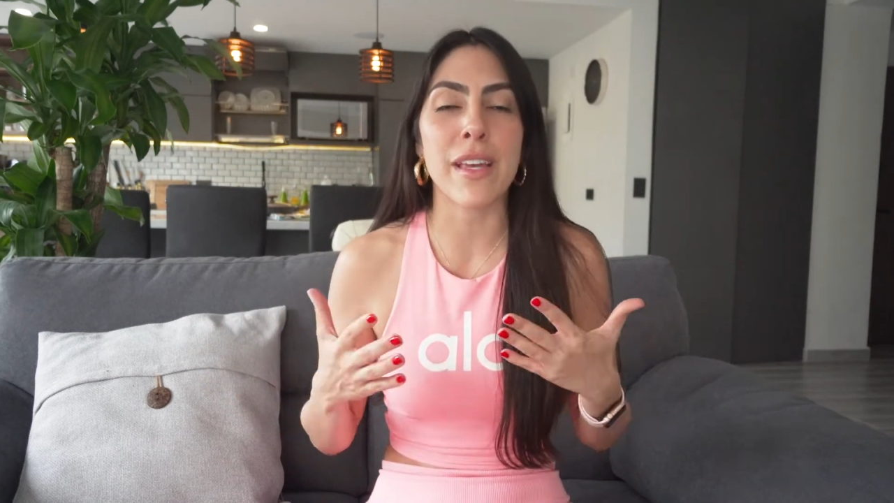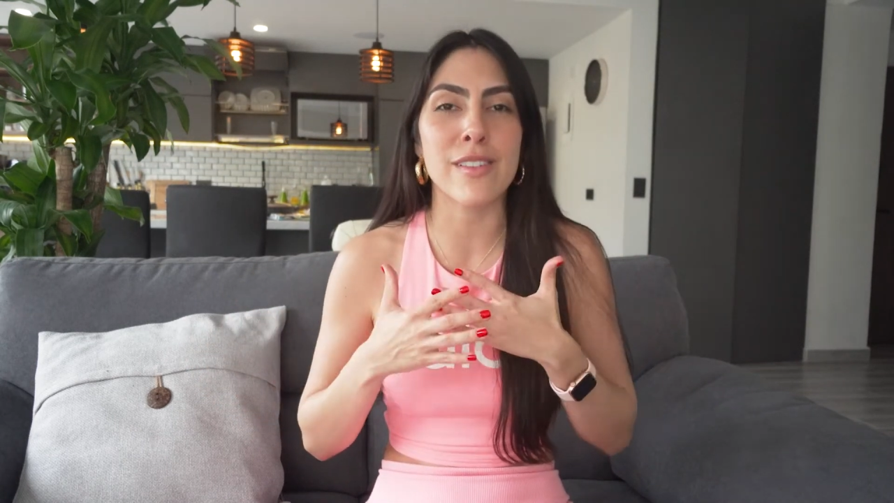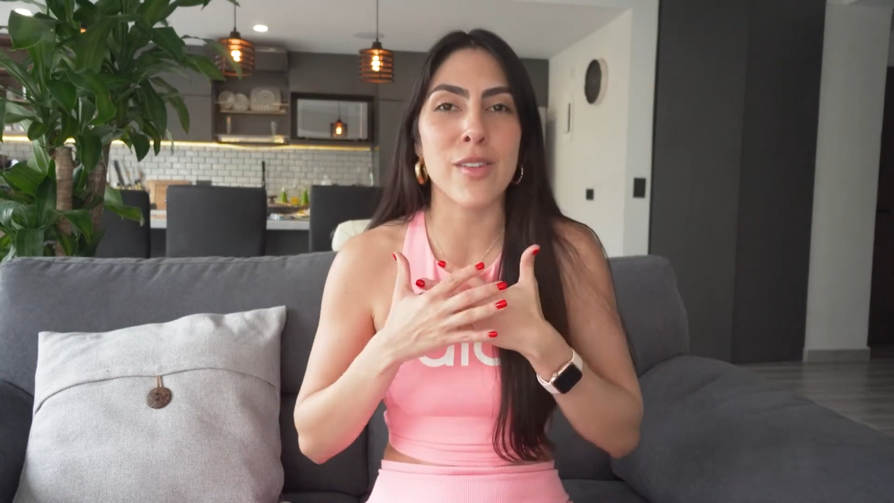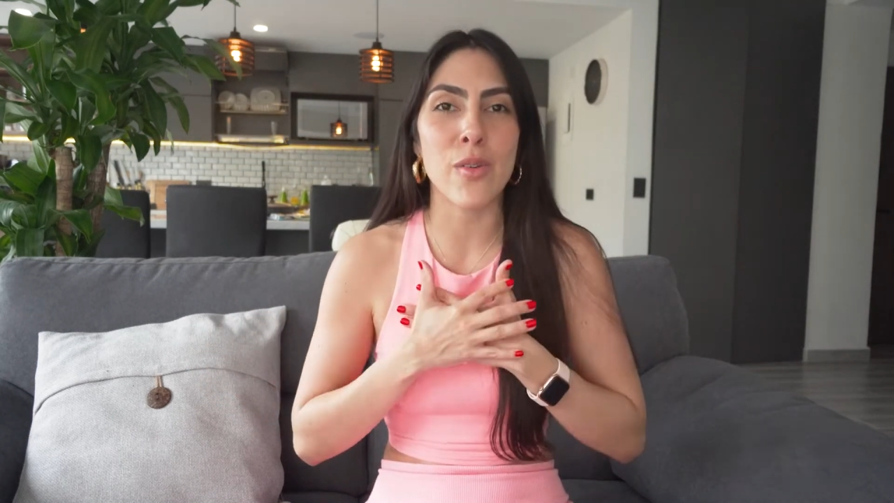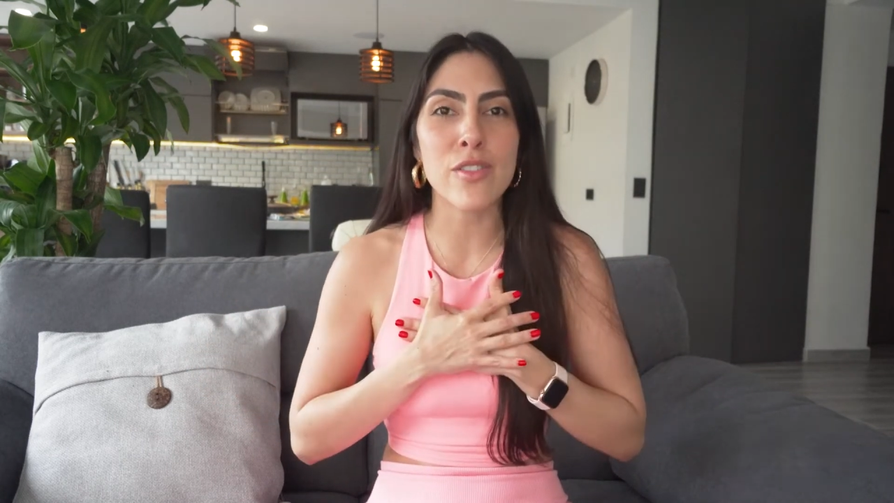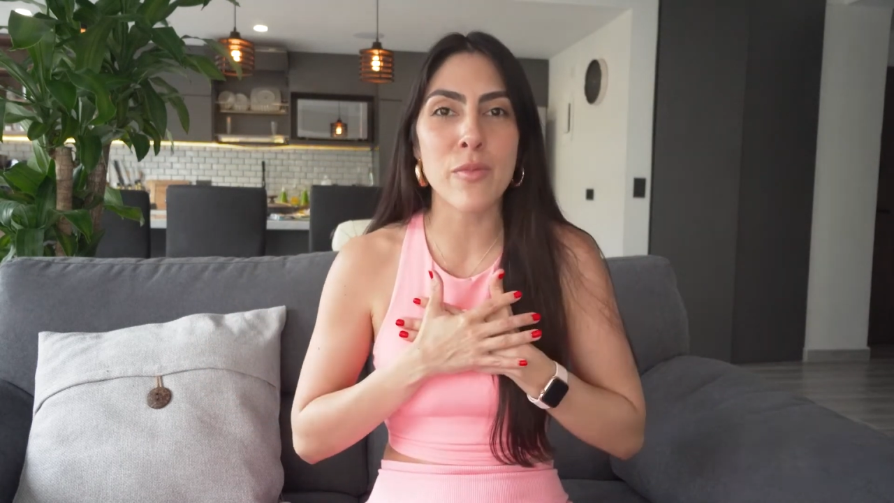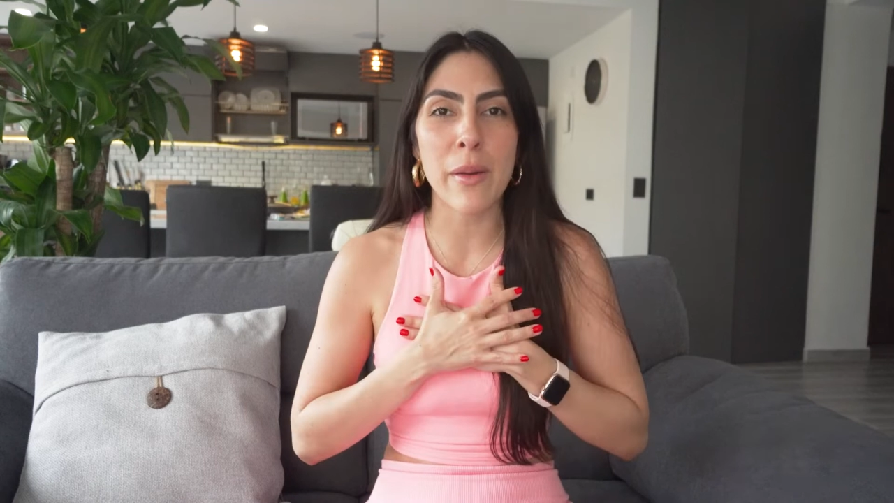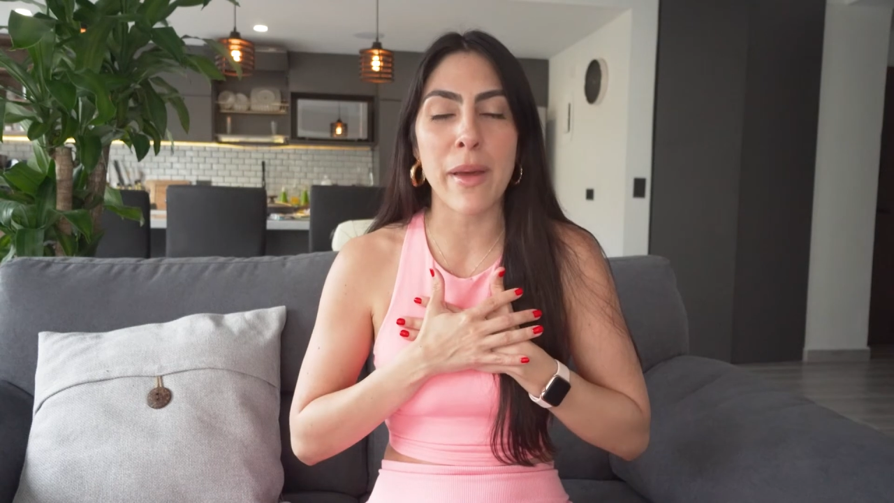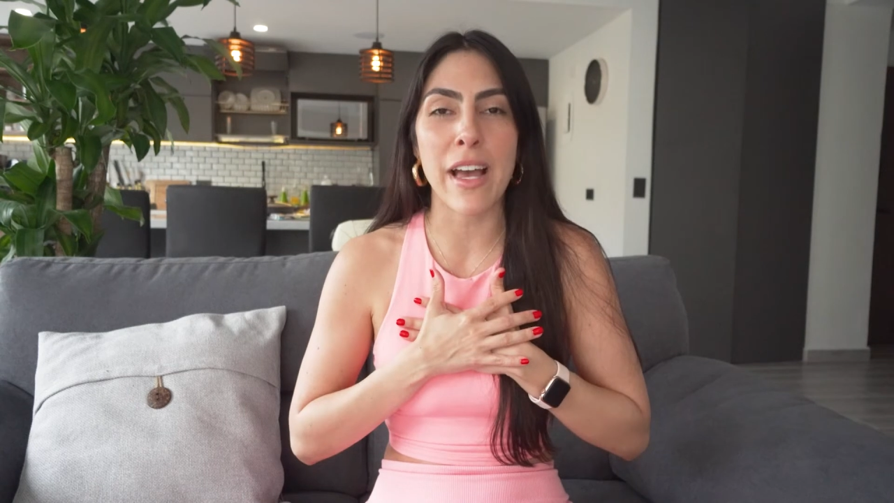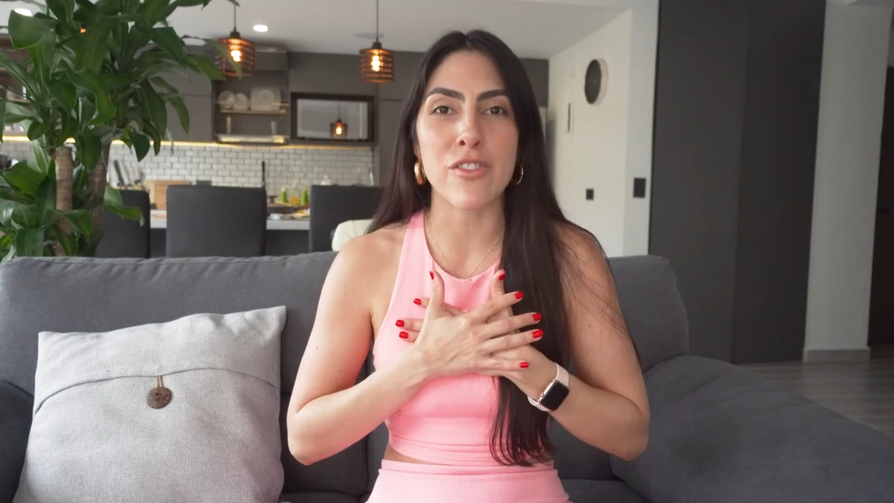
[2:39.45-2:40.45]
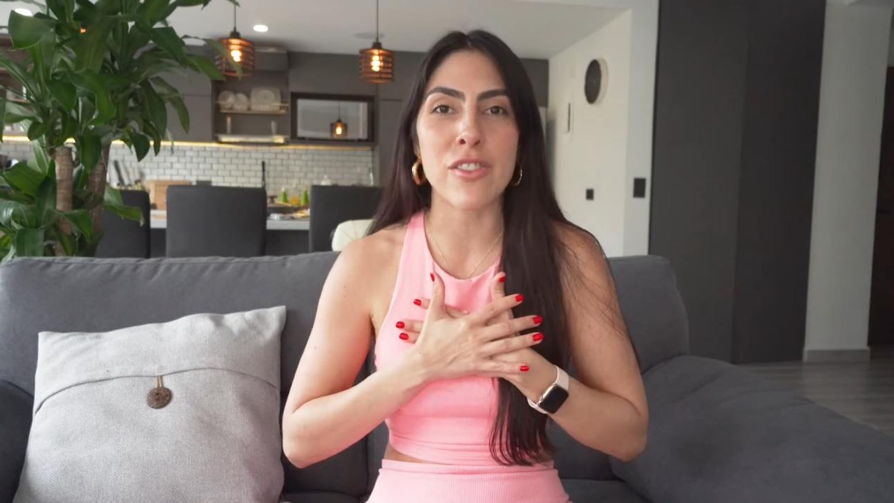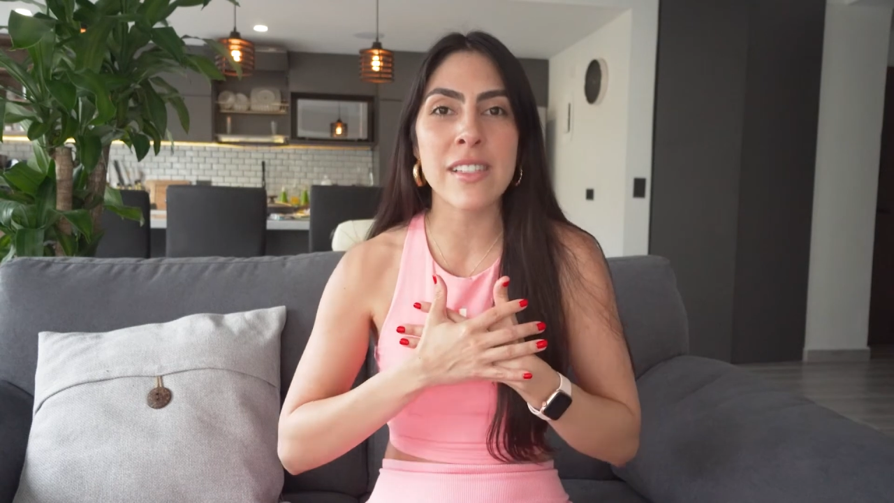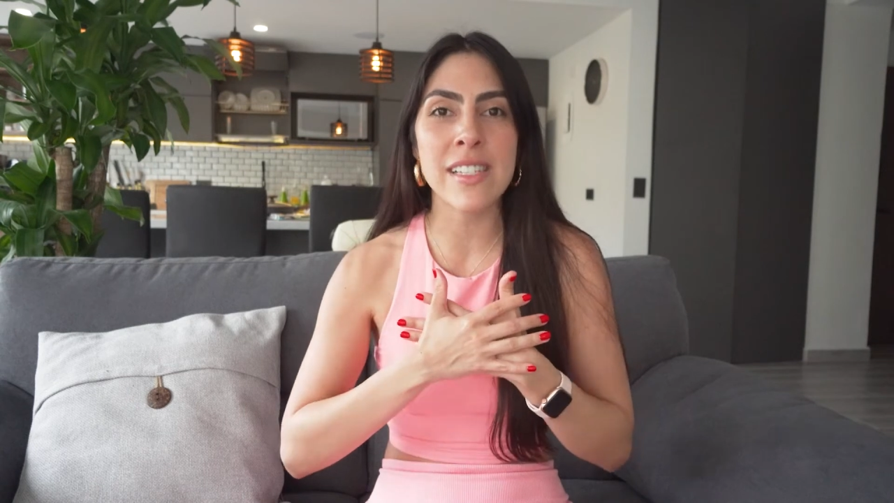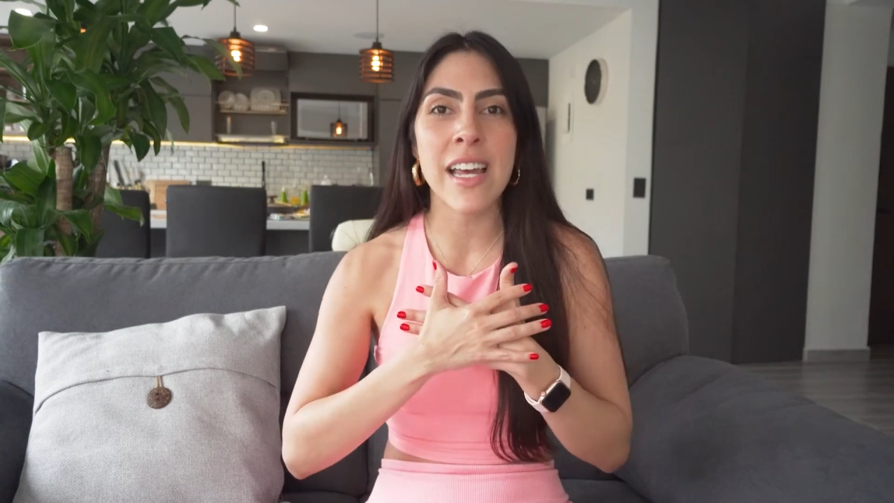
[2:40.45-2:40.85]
because those are my passions